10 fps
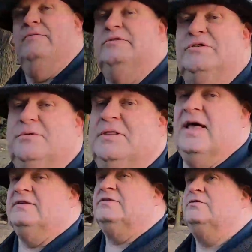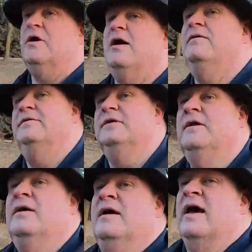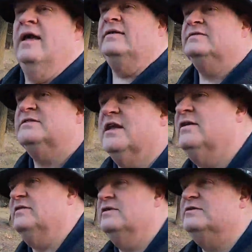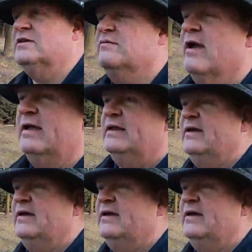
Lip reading: I was doing that too often, and instead of losing weight,